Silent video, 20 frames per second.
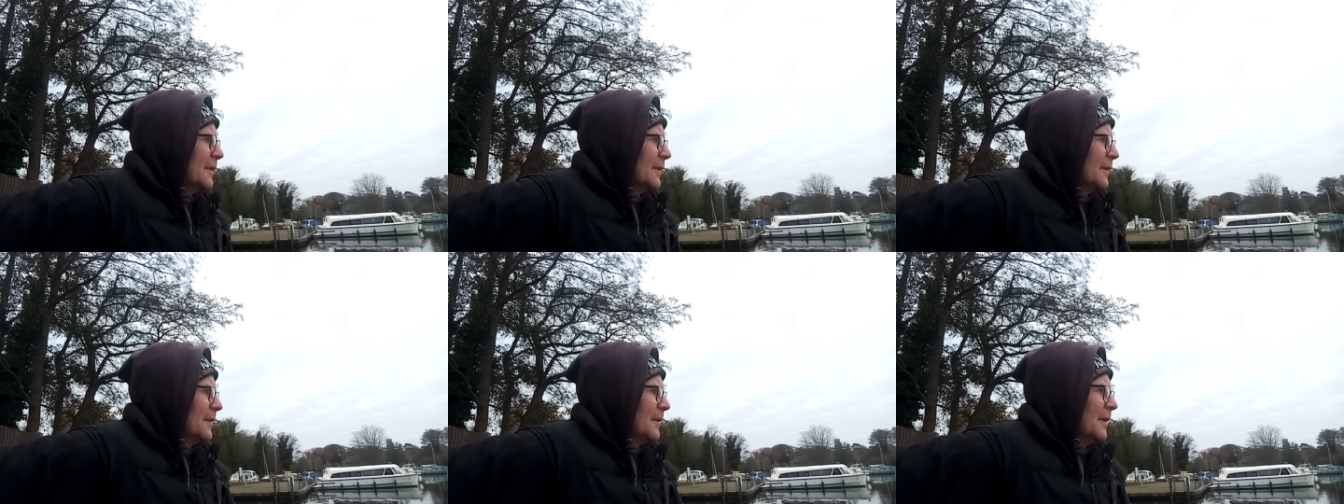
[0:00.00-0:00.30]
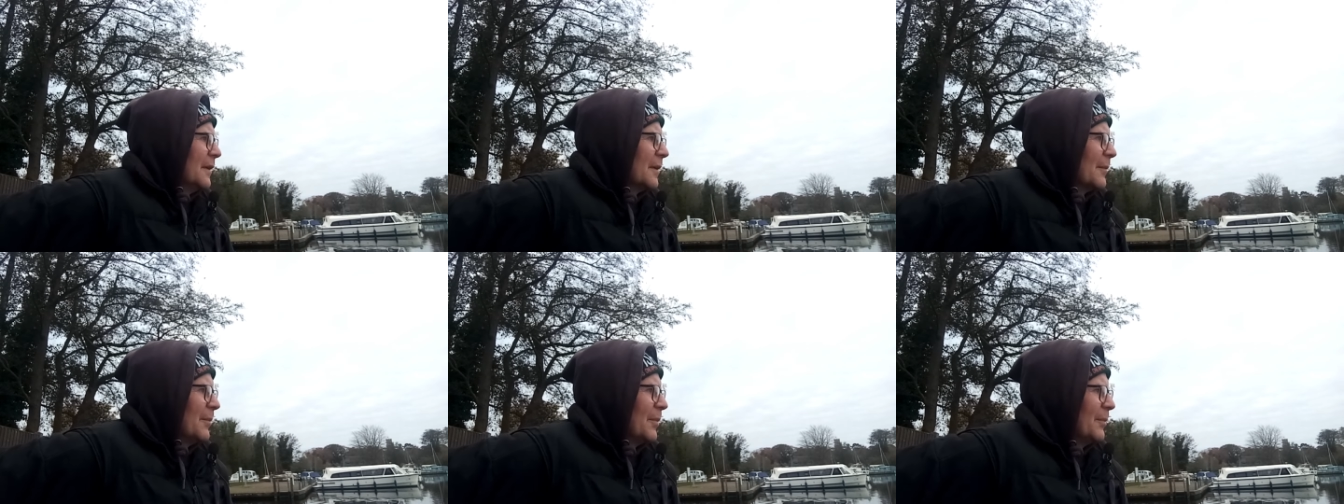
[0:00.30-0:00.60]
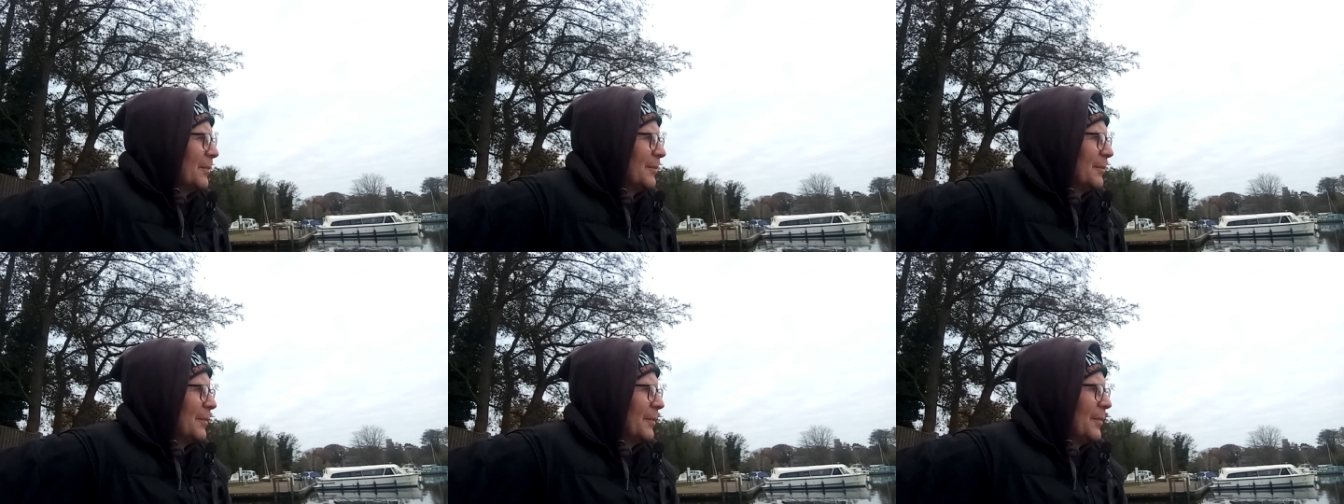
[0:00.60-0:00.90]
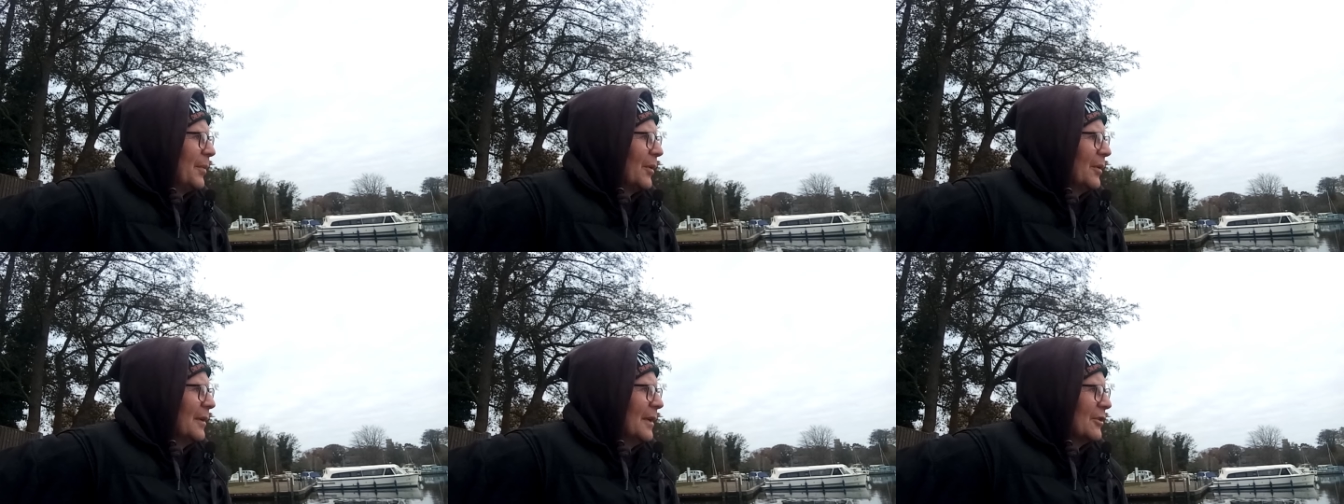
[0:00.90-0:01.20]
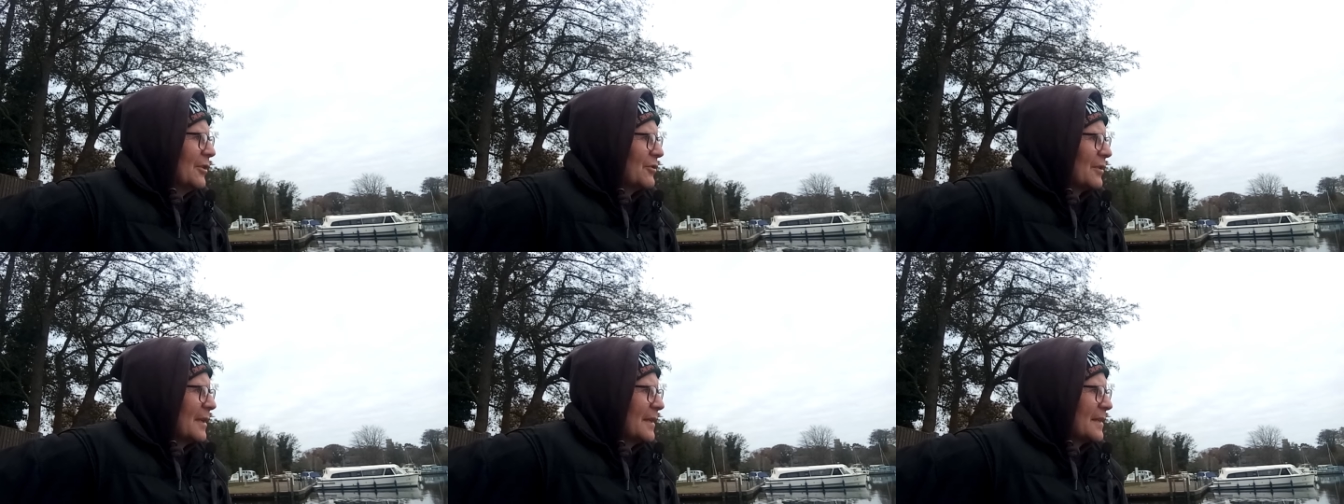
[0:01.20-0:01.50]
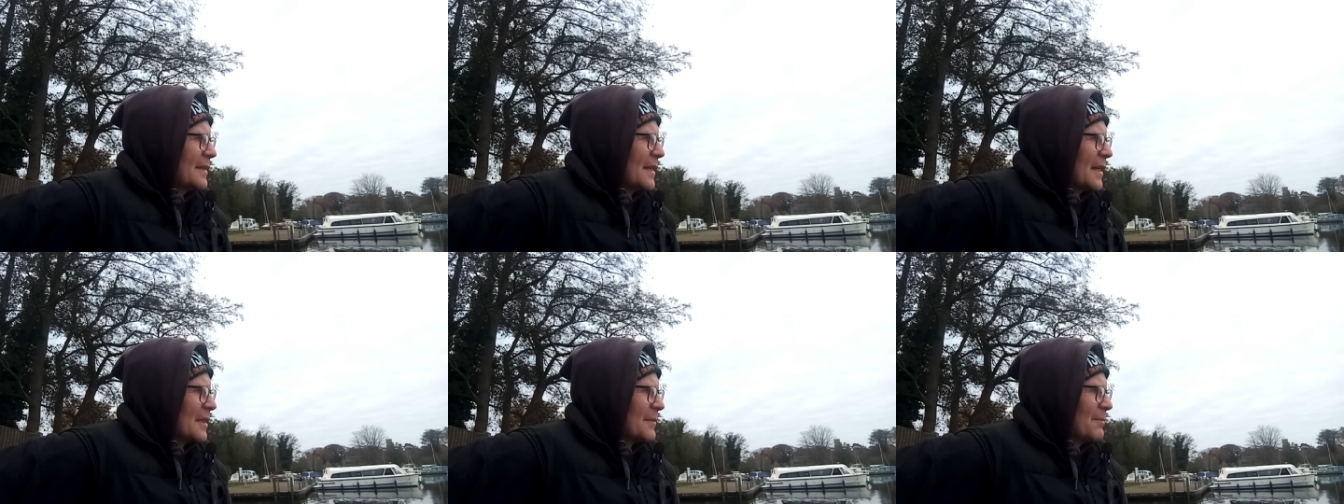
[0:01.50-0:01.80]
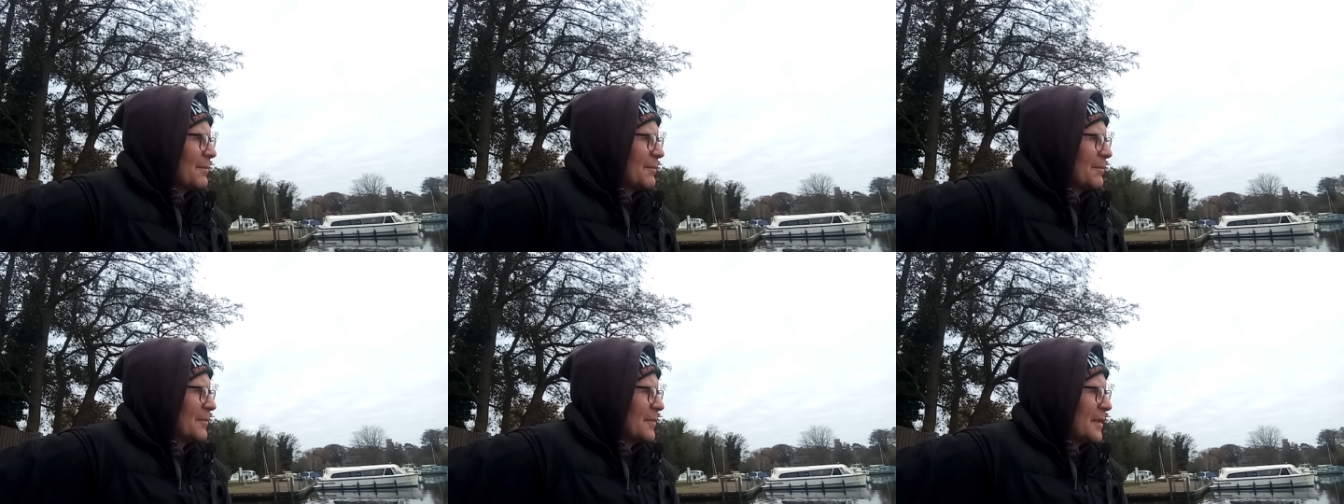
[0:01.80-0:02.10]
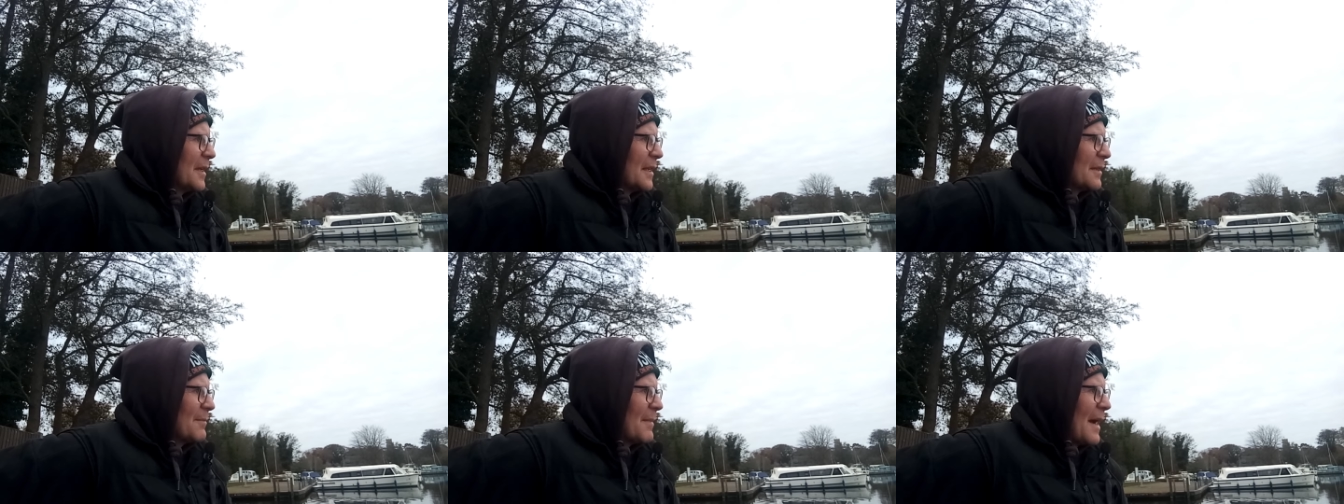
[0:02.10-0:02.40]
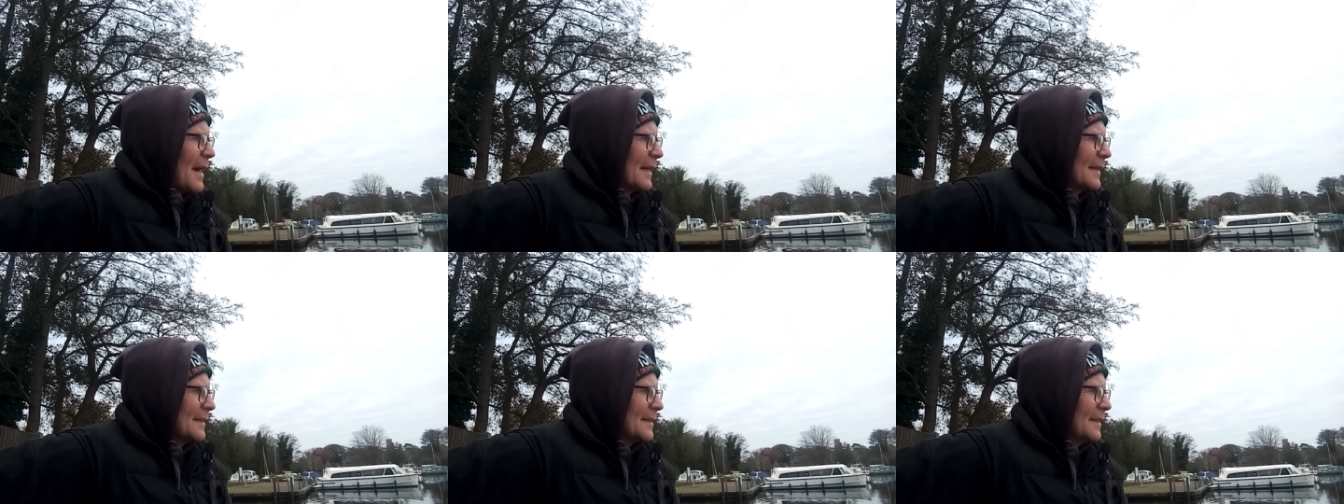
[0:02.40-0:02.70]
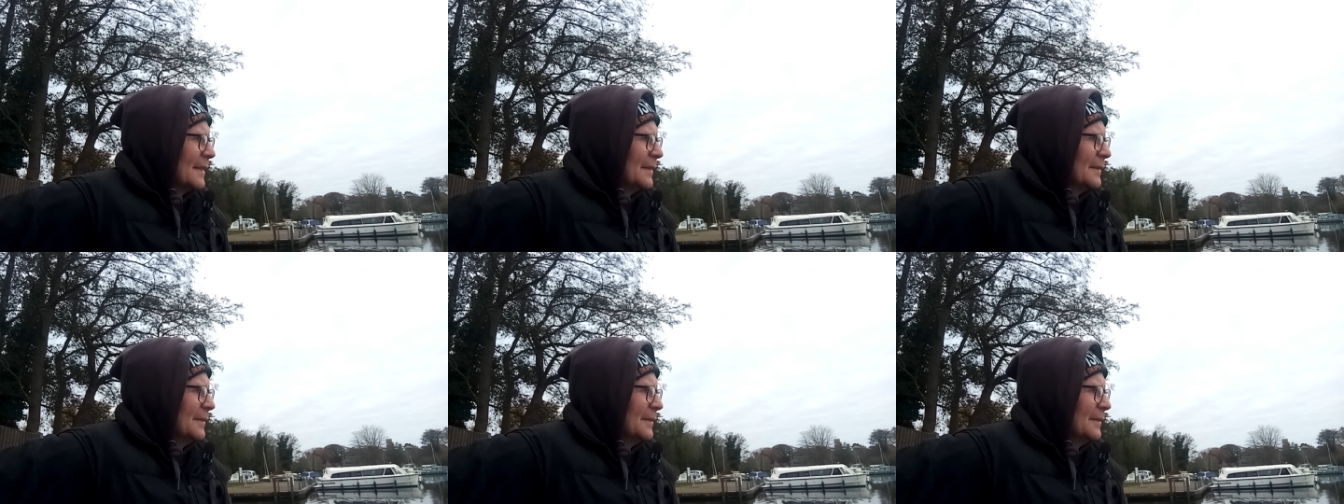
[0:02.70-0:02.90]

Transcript: and I put literally six maggots in,